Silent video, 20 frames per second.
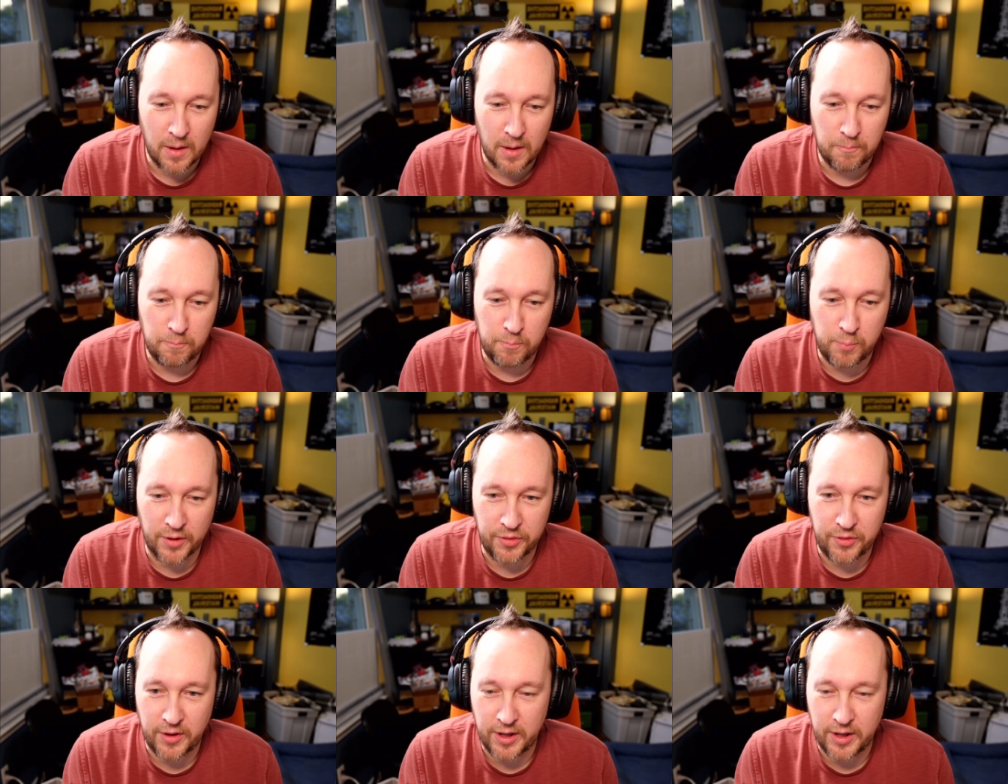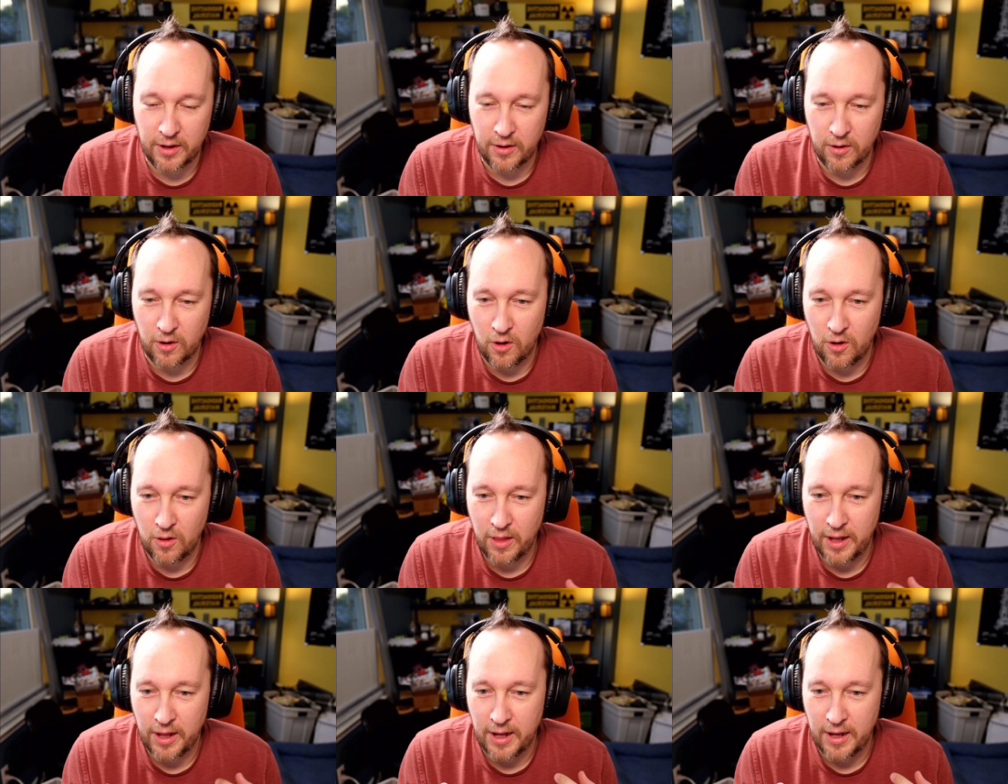But they all
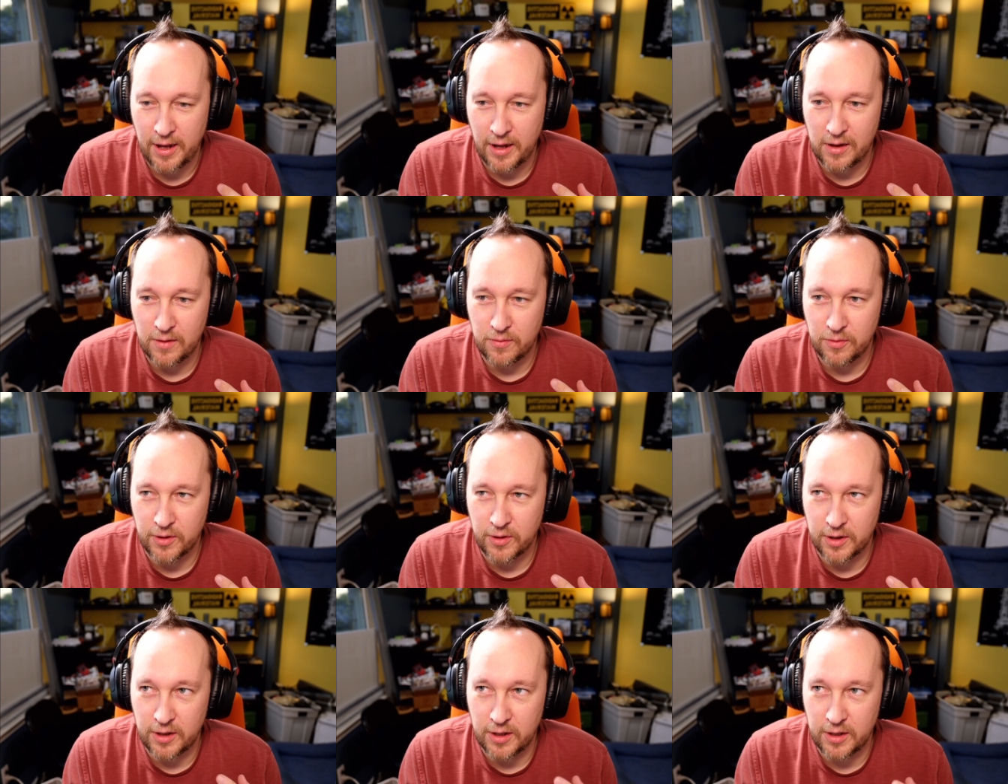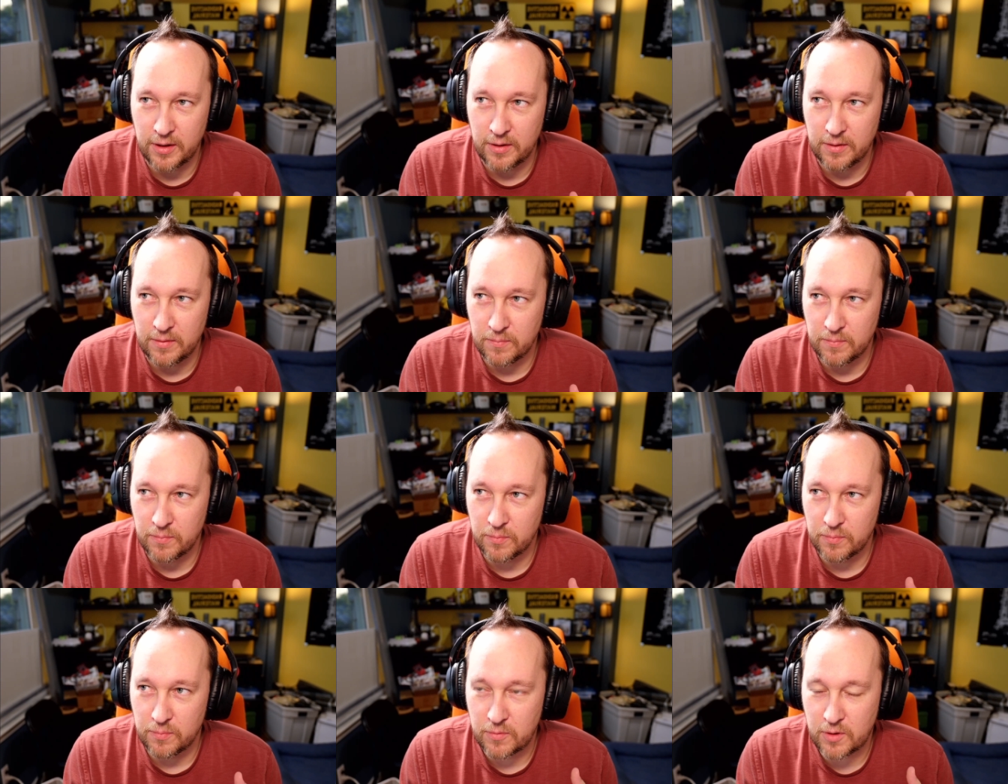have
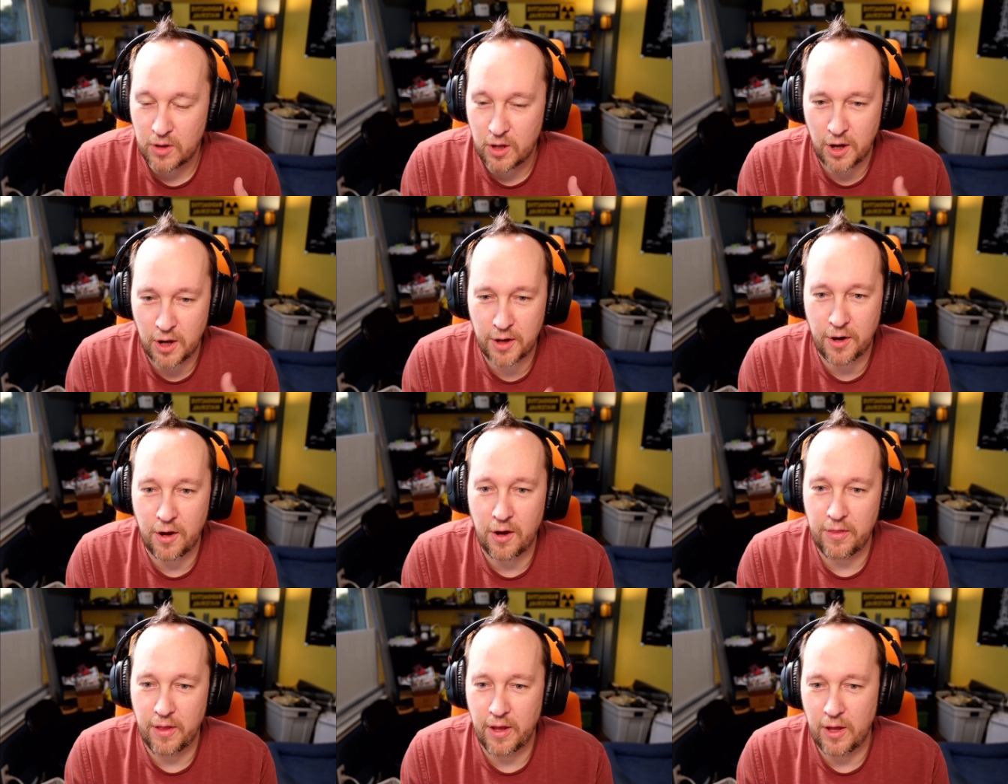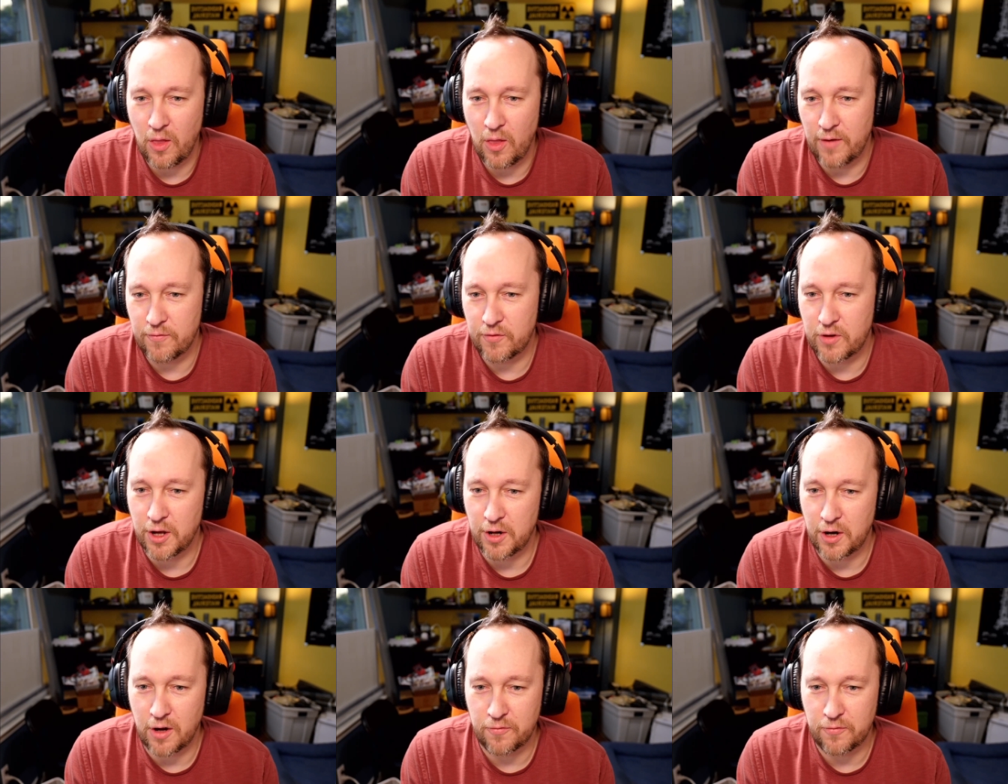
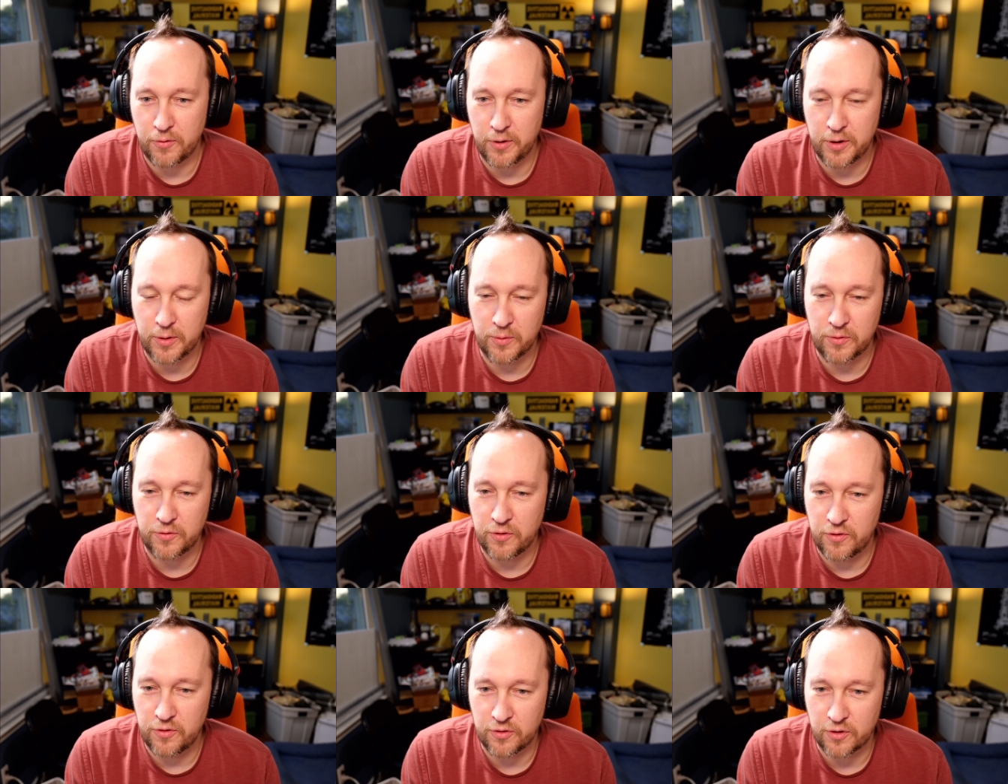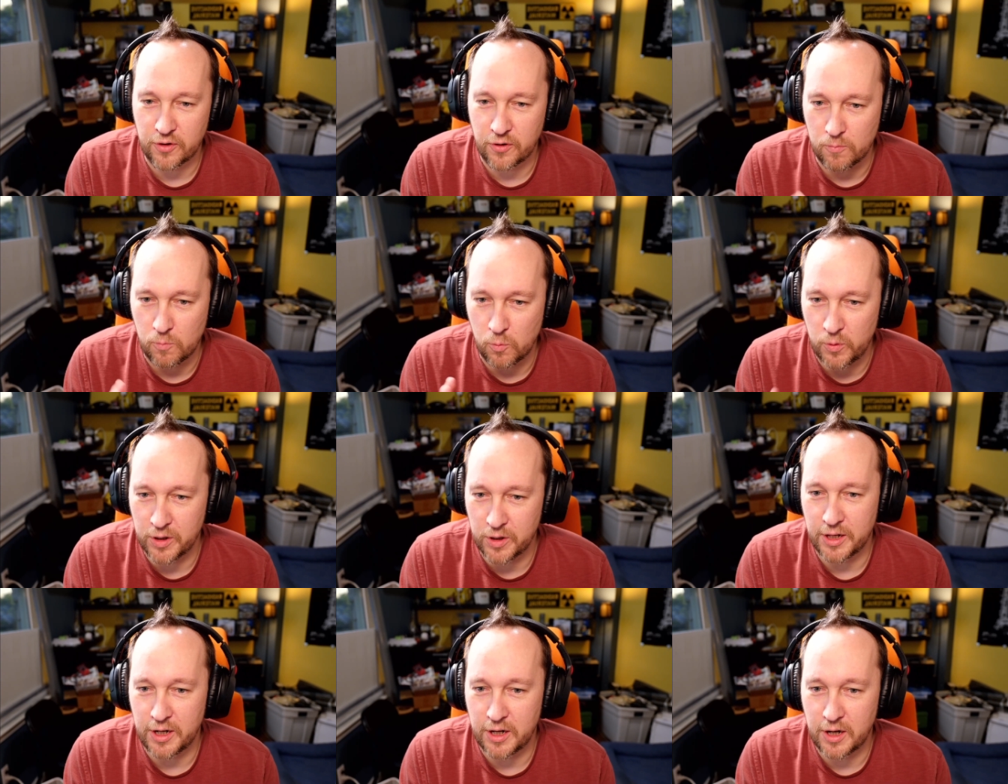cutoff frequencies that are
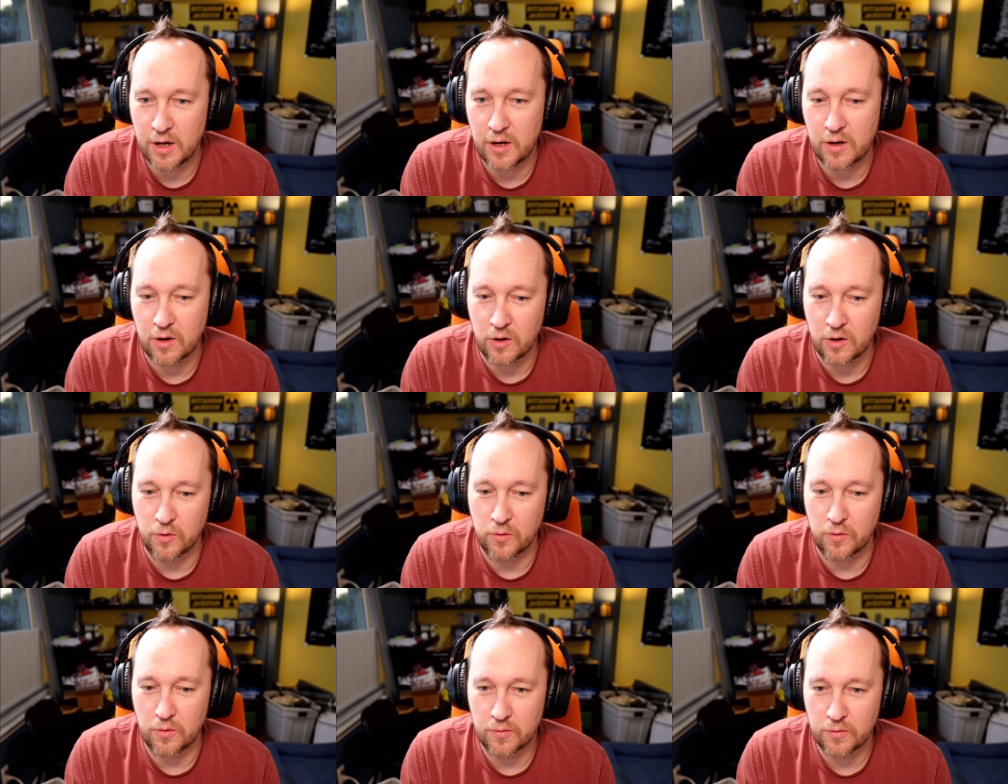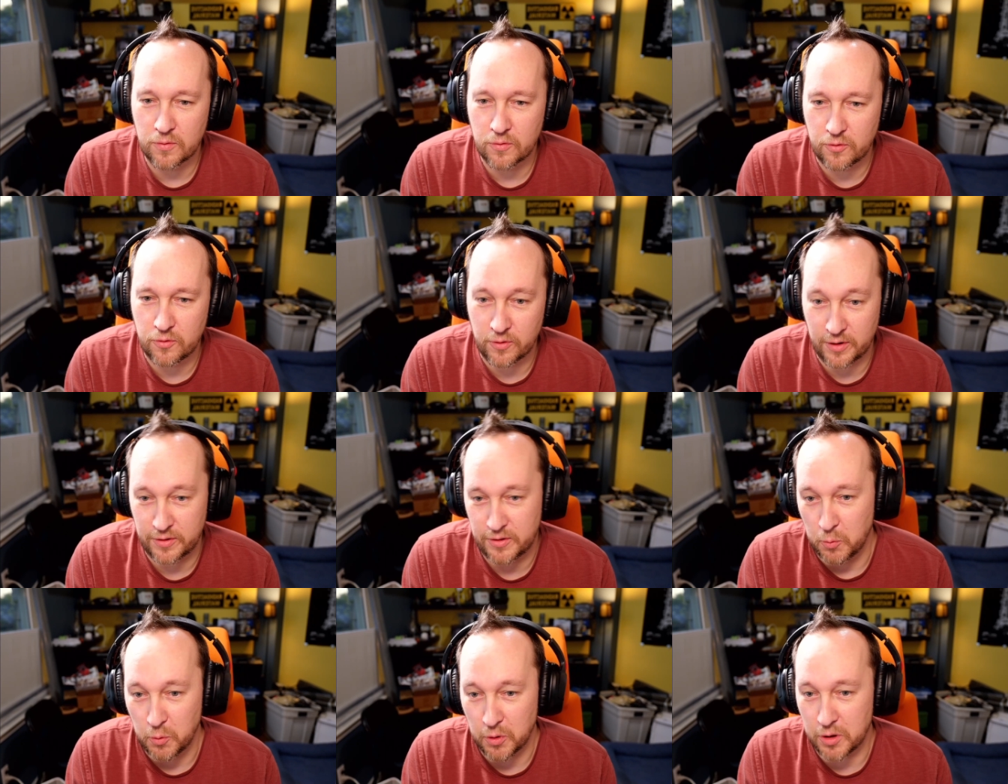really narrow so that they
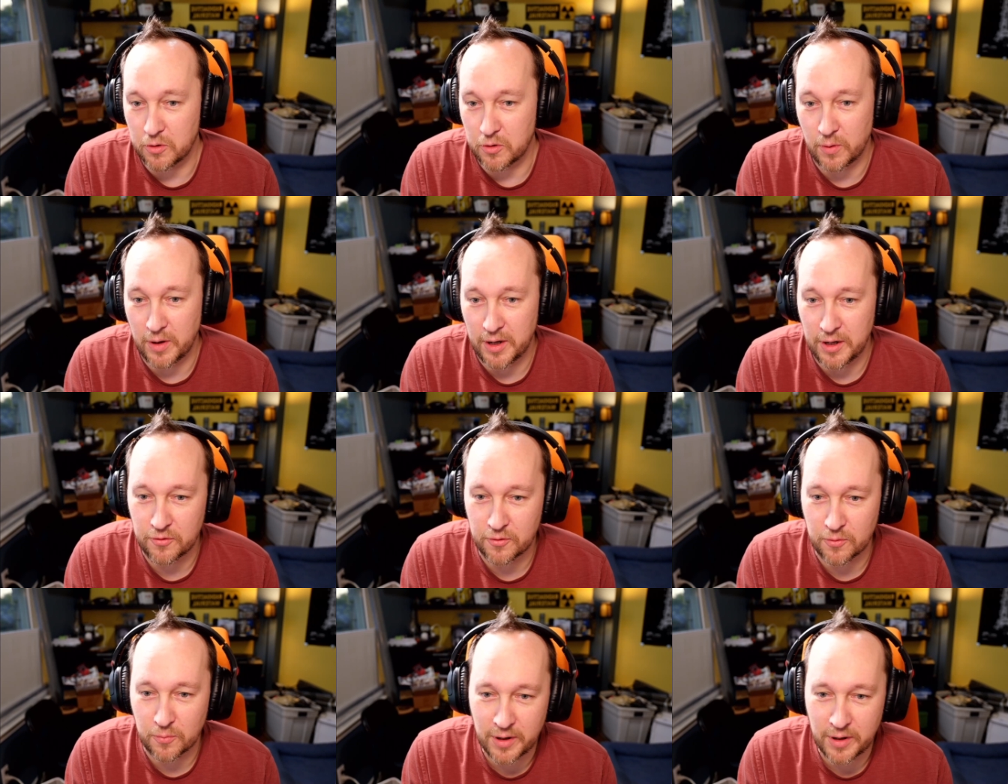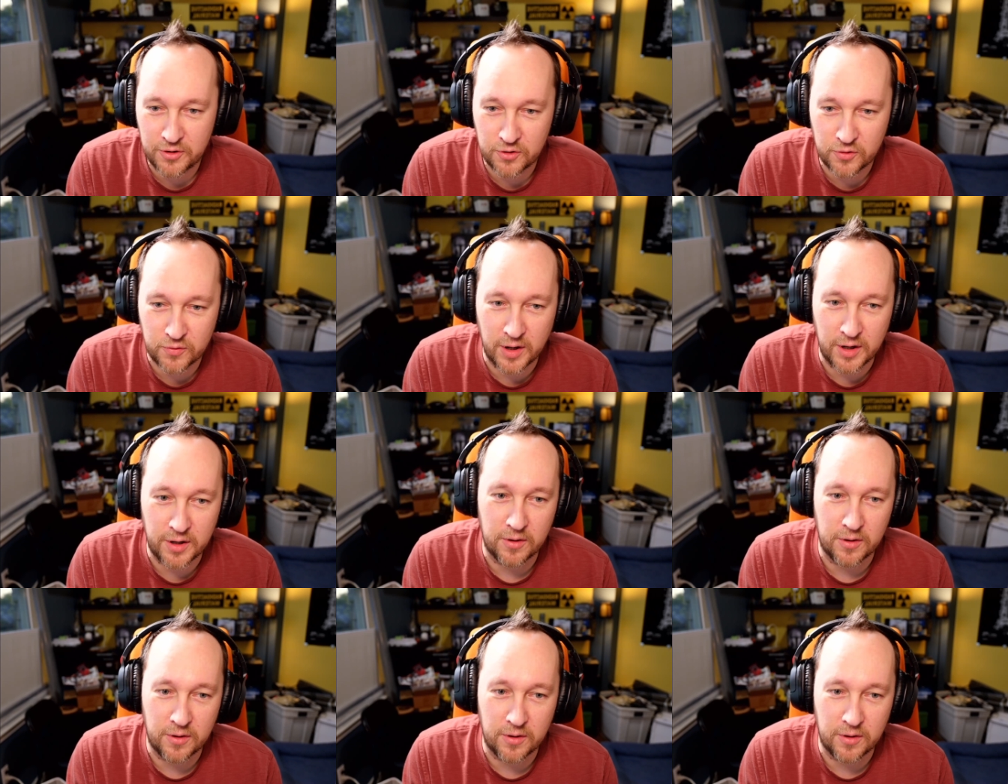work great as a rangefinder.